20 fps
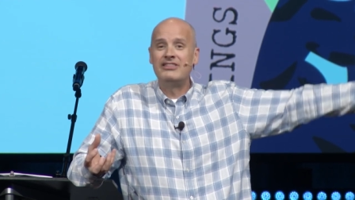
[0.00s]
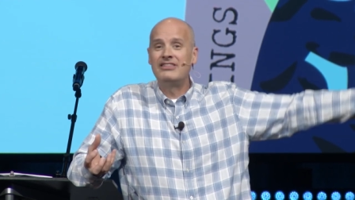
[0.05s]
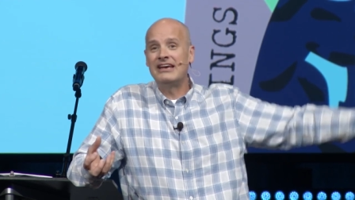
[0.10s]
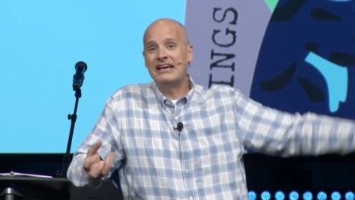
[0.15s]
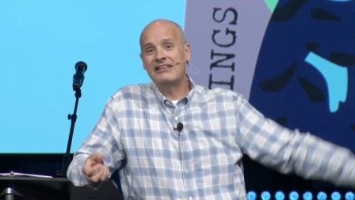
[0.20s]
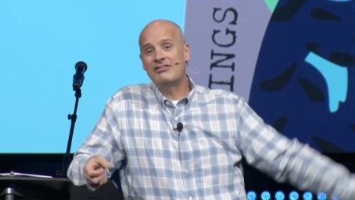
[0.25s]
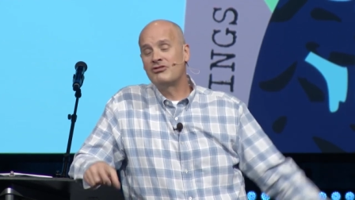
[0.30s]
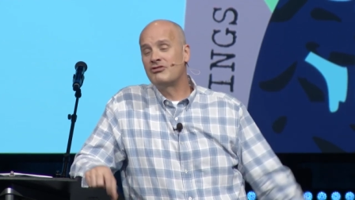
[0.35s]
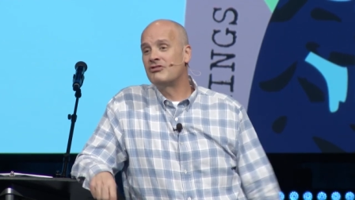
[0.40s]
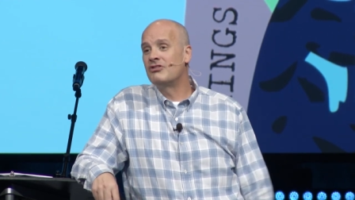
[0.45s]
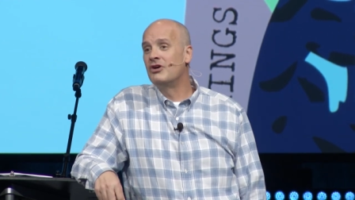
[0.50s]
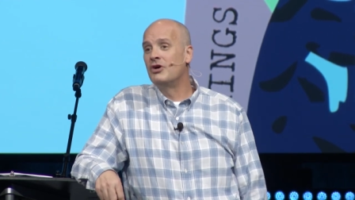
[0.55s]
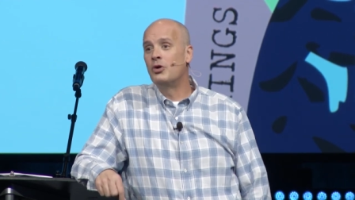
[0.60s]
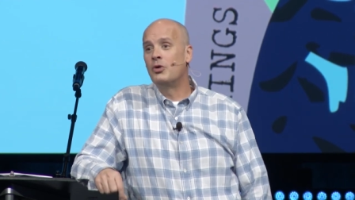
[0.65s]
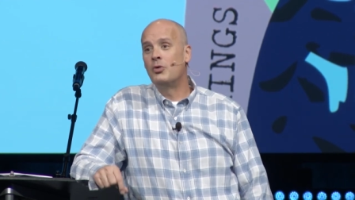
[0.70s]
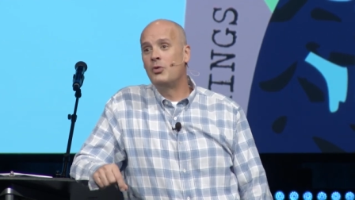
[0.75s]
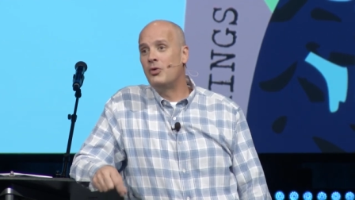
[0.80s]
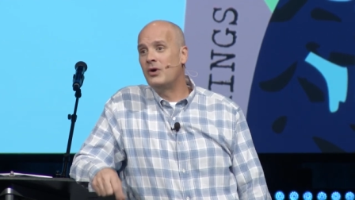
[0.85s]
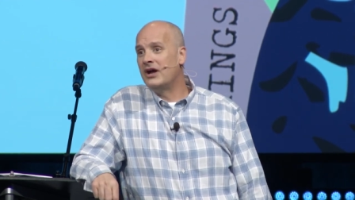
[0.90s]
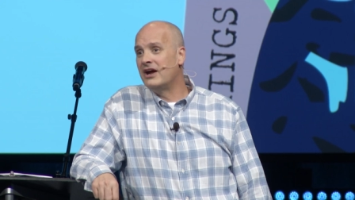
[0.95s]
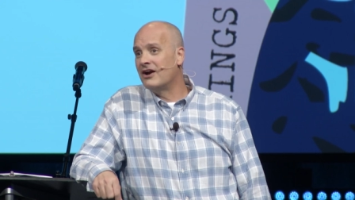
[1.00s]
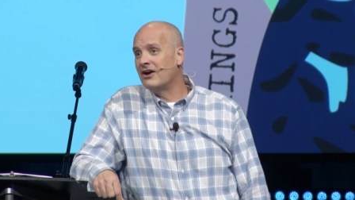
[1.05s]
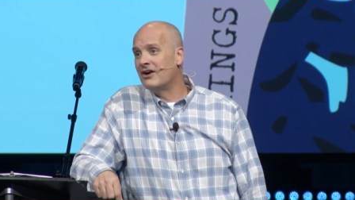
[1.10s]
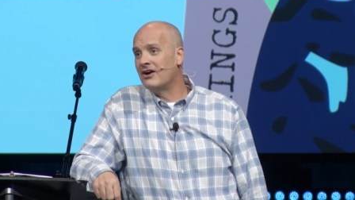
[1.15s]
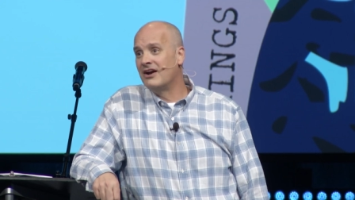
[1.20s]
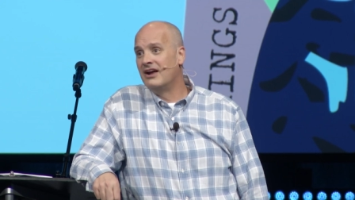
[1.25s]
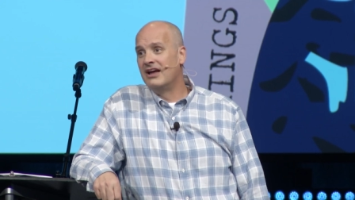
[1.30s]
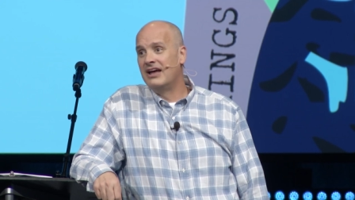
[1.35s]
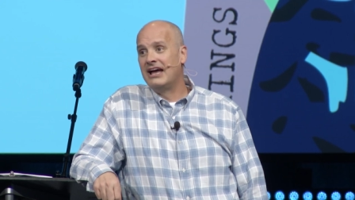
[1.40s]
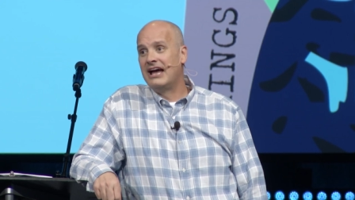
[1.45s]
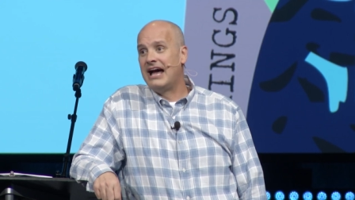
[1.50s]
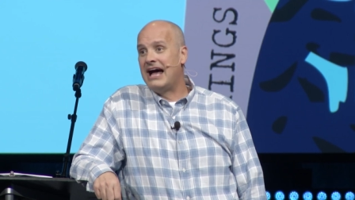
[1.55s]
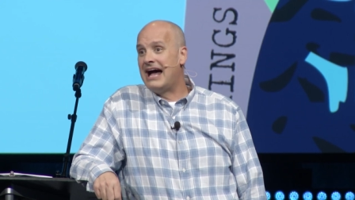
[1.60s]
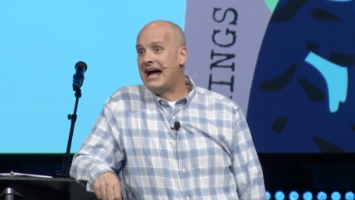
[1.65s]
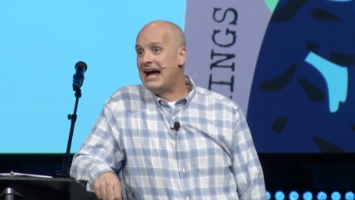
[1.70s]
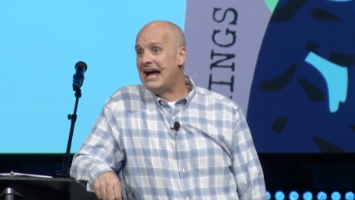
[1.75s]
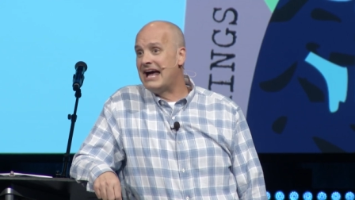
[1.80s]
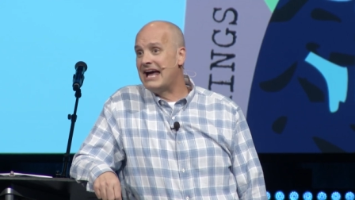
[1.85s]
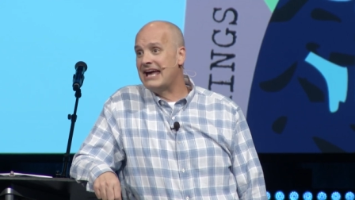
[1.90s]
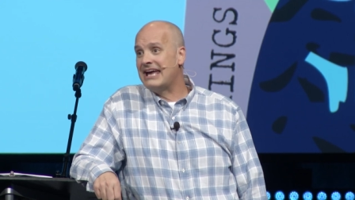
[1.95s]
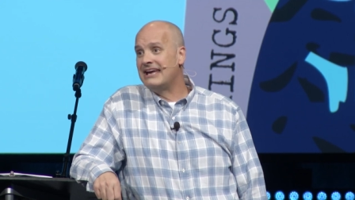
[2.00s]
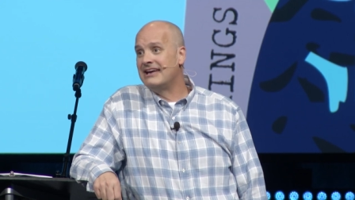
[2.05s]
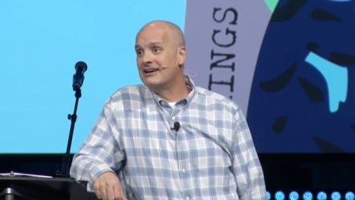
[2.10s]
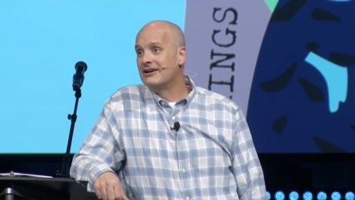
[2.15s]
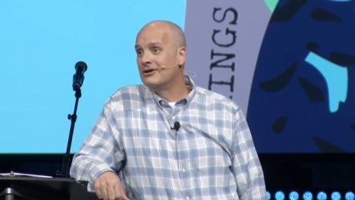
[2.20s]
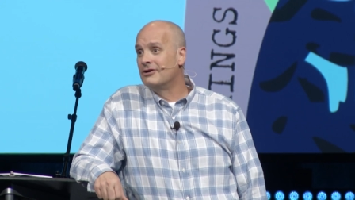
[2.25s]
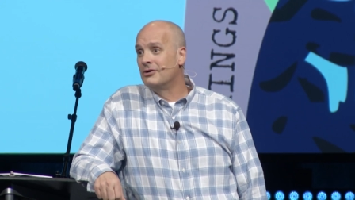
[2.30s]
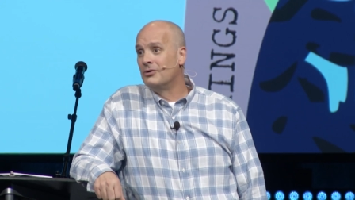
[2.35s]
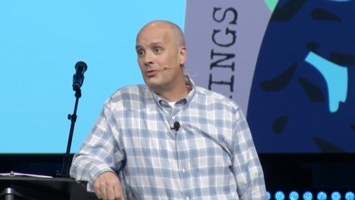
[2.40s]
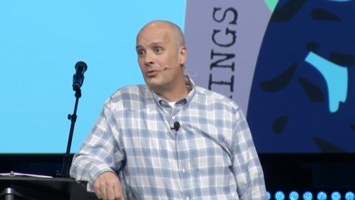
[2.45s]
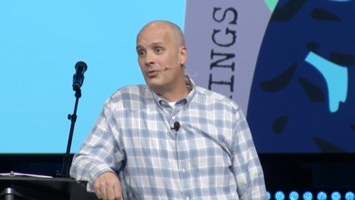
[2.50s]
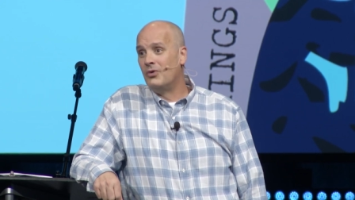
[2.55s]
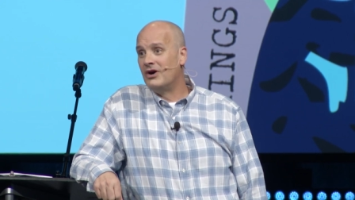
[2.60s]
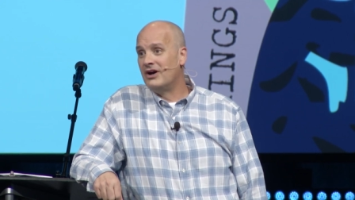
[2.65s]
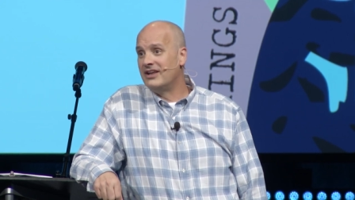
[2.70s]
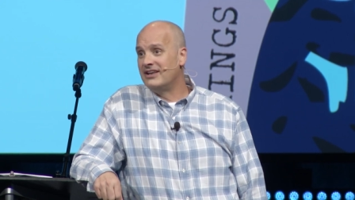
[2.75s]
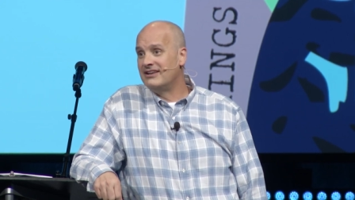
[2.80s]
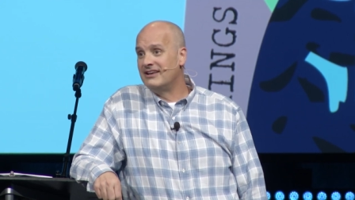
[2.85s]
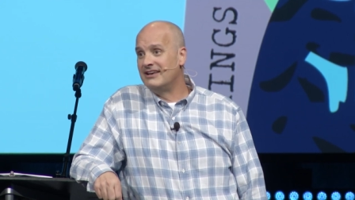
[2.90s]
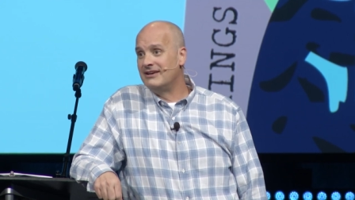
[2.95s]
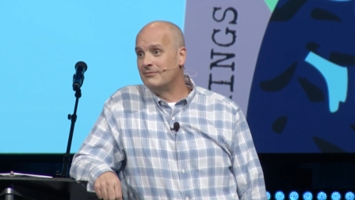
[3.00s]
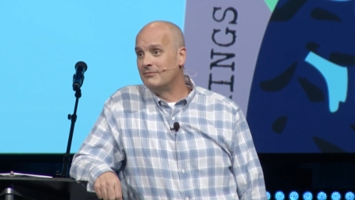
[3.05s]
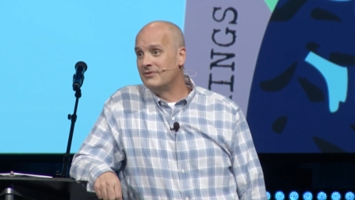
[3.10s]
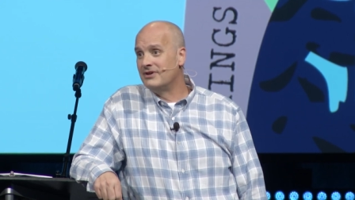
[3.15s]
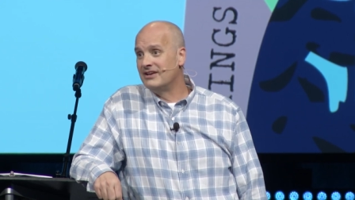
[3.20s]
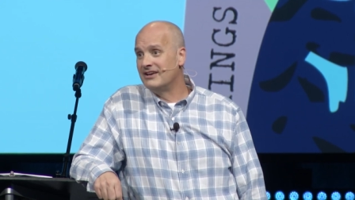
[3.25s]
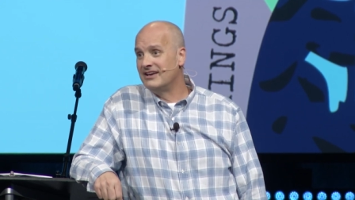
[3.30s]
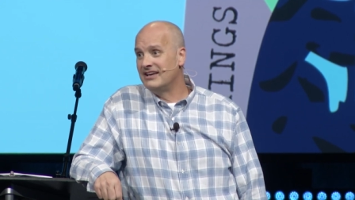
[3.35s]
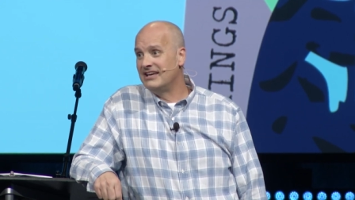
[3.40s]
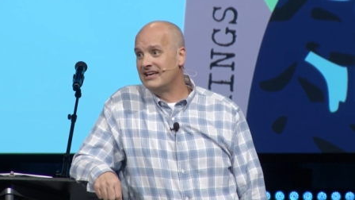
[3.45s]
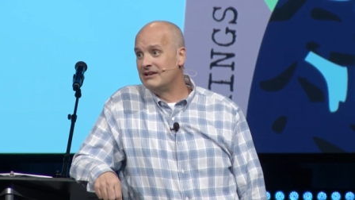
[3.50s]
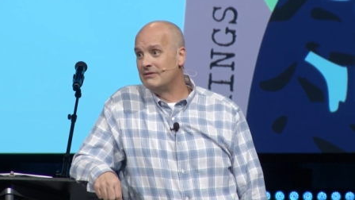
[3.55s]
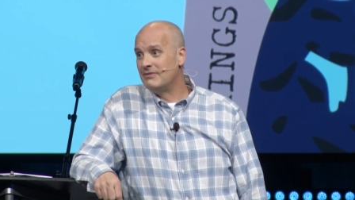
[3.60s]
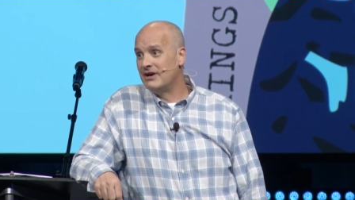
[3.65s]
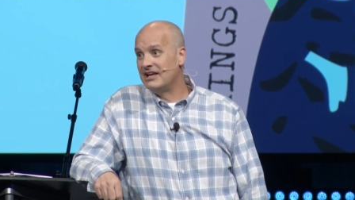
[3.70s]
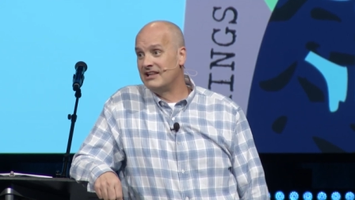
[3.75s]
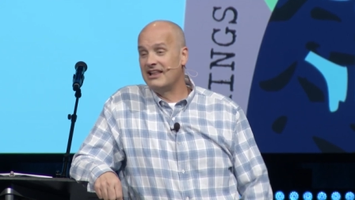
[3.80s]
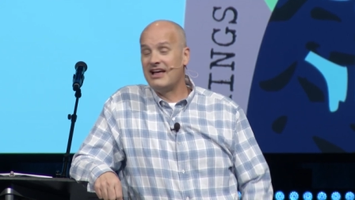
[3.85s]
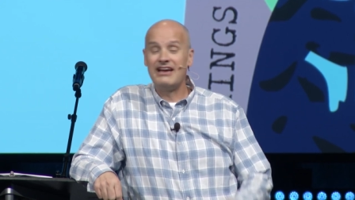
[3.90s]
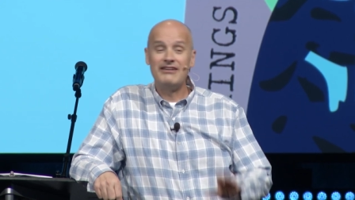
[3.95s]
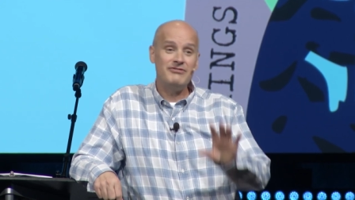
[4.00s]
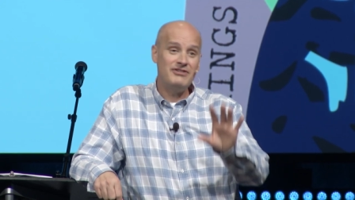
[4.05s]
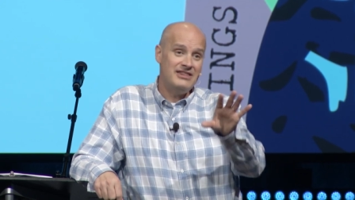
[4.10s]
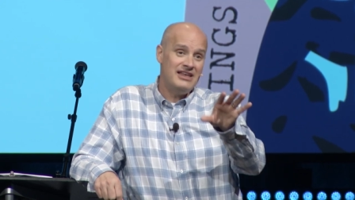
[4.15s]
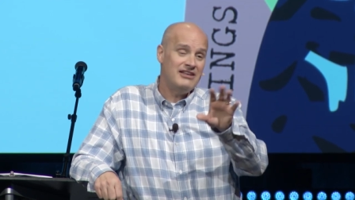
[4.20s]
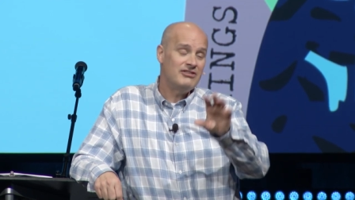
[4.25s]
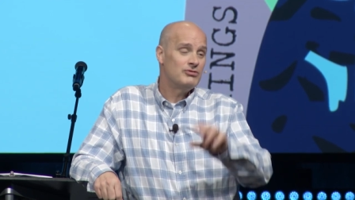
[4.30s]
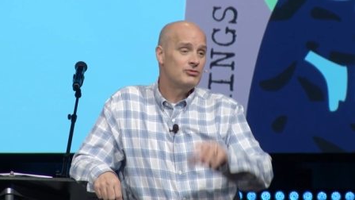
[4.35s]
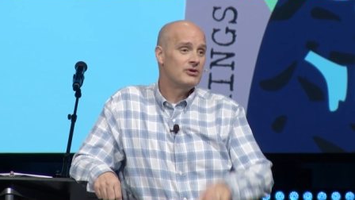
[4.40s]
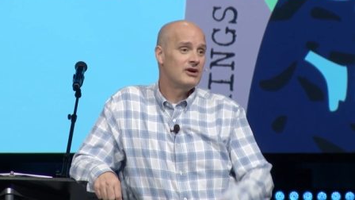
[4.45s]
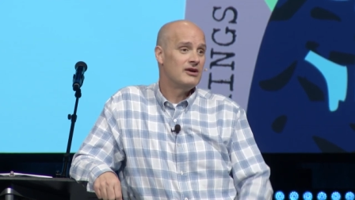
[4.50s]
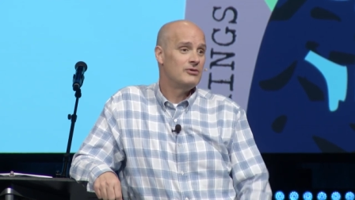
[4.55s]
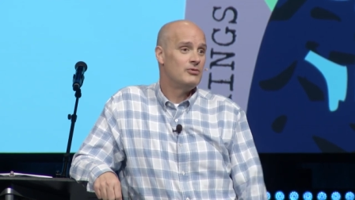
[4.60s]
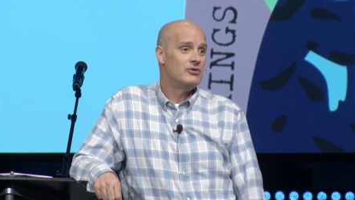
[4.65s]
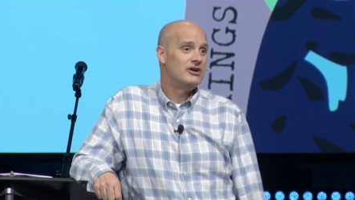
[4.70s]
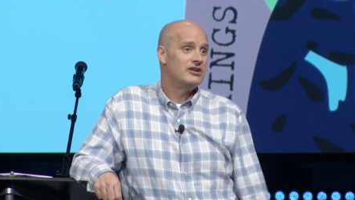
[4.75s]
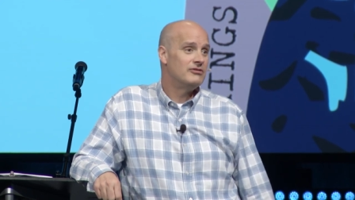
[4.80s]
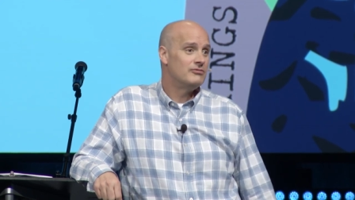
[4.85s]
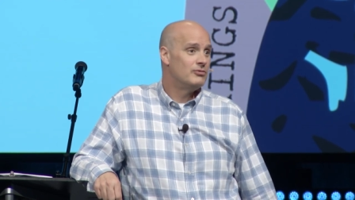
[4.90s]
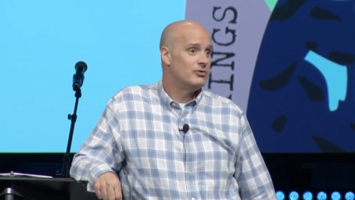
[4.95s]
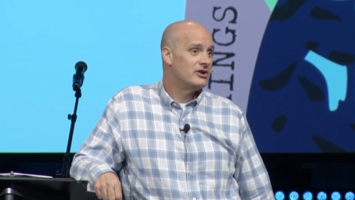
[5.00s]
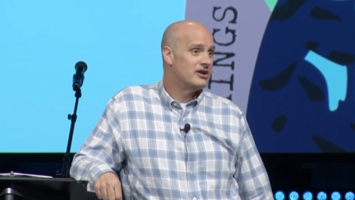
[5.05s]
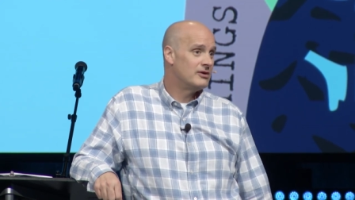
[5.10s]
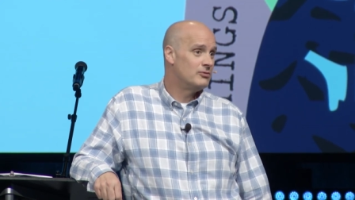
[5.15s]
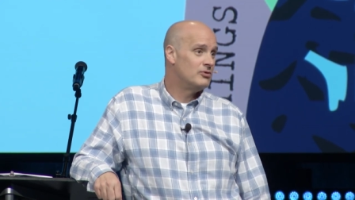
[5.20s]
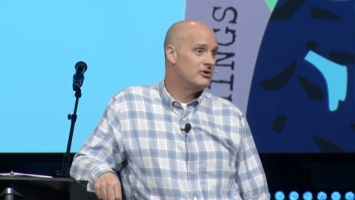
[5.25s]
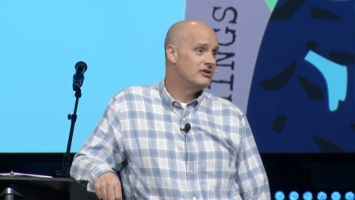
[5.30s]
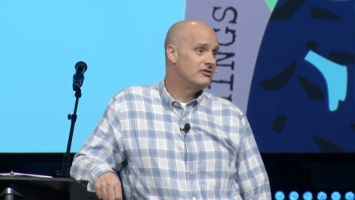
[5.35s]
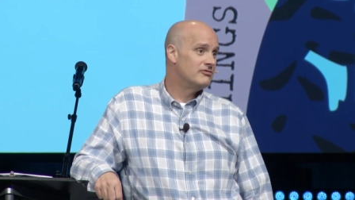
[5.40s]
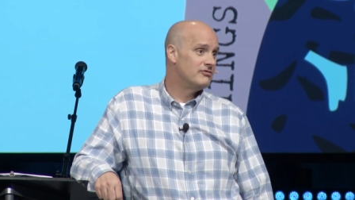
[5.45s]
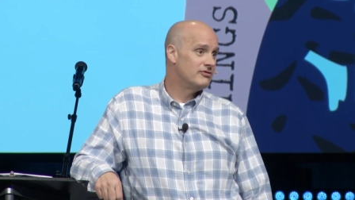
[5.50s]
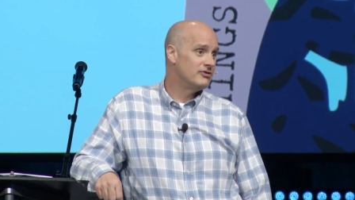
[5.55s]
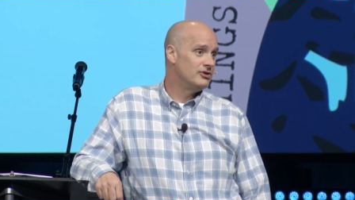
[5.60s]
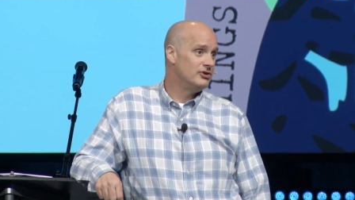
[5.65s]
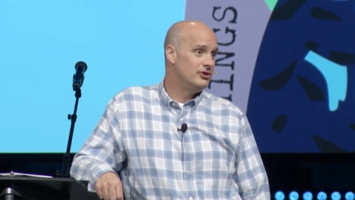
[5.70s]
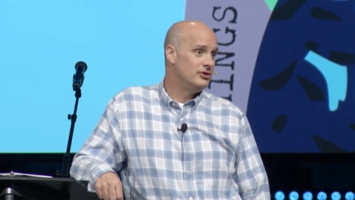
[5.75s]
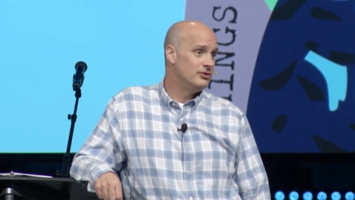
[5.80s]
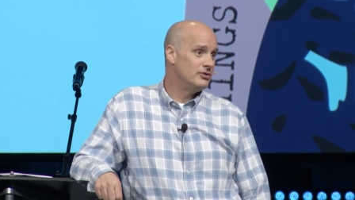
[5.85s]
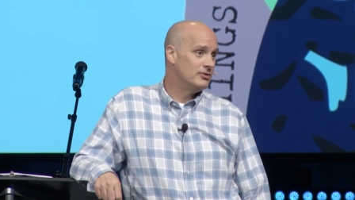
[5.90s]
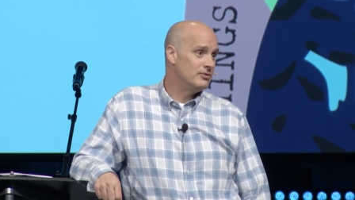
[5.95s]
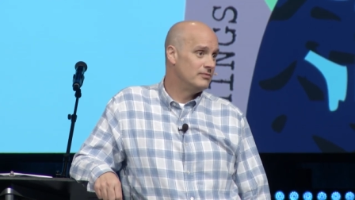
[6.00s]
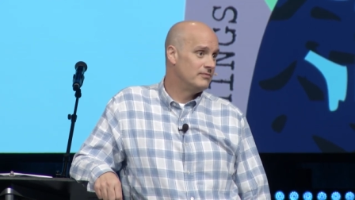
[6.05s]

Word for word: That's where I want him in my life, and that's where I want what I want for you.